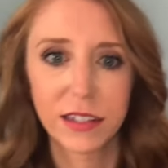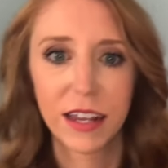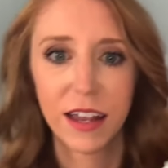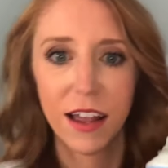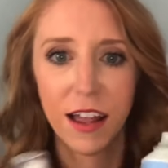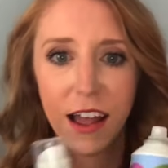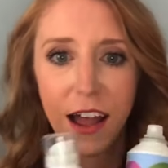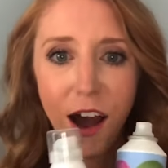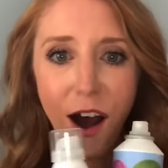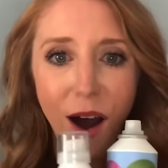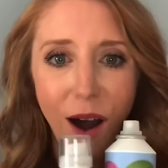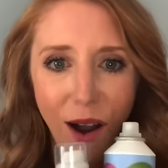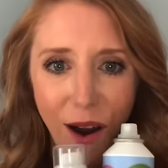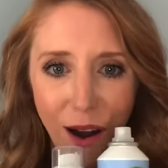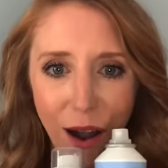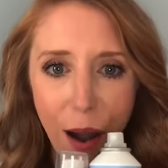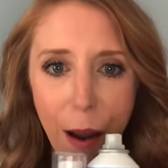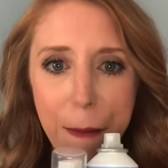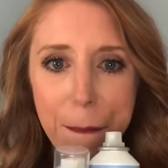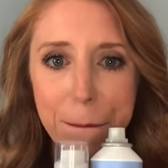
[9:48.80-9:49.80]
are
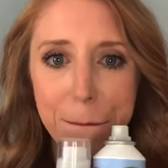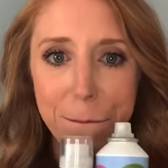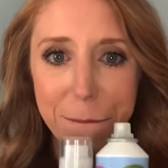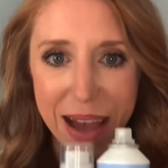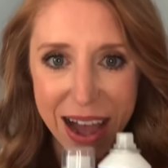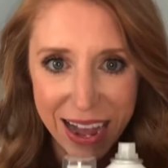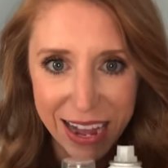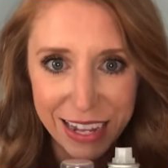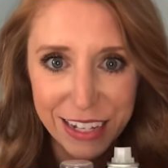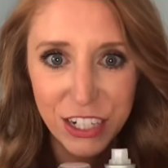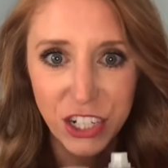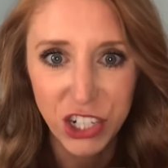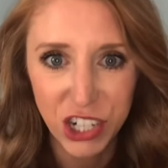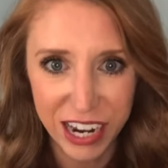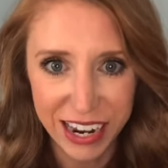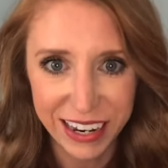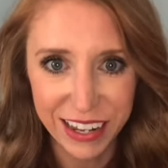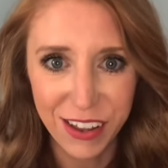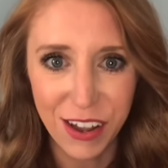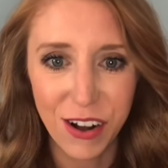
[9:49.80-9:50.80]
magic,
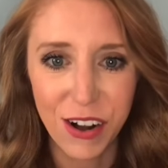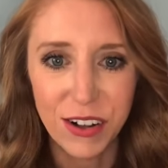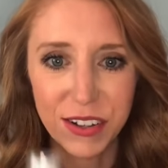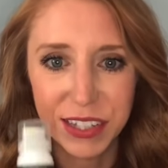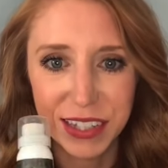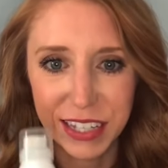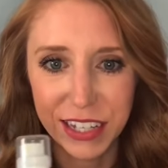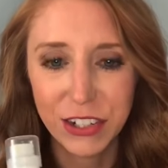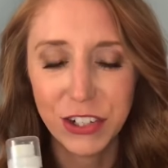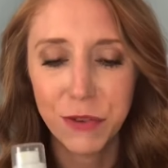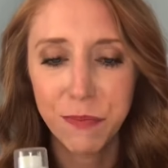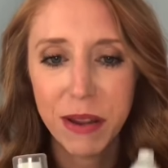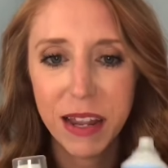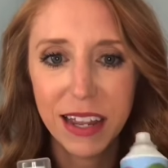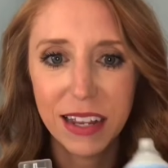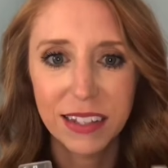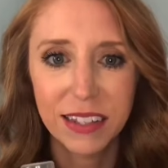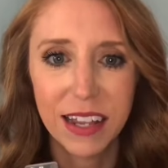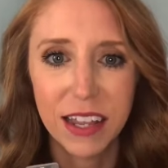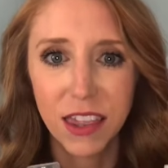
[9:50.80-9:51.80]
y'all. Centerpiece
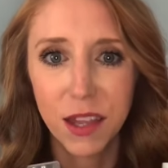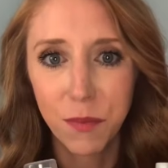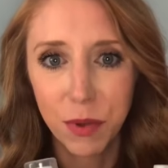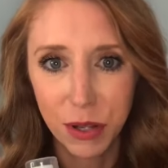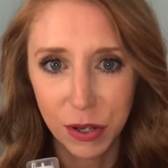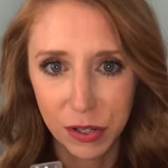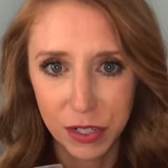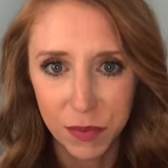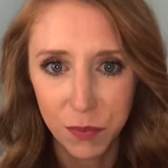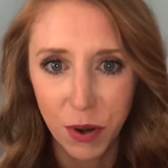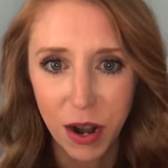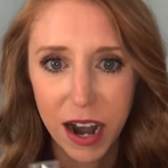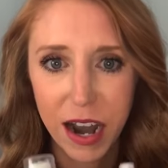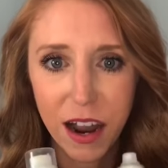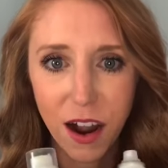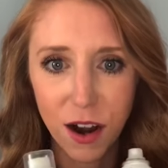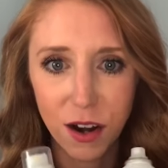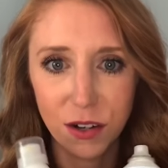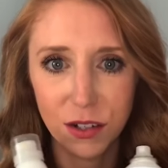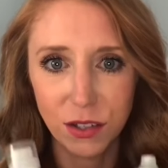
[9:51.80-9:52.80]
and the balloon spray
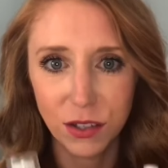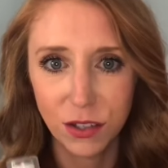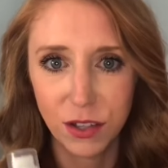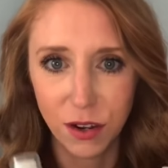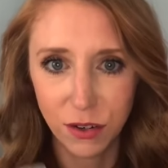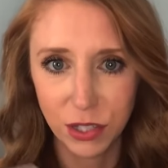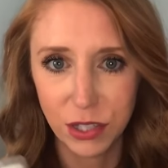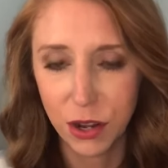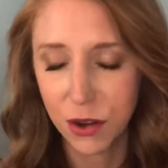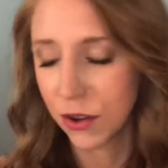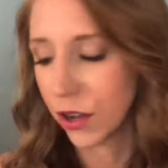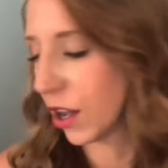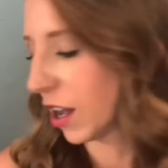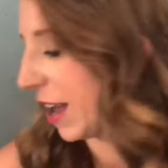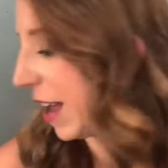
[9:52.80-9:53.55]
are so good.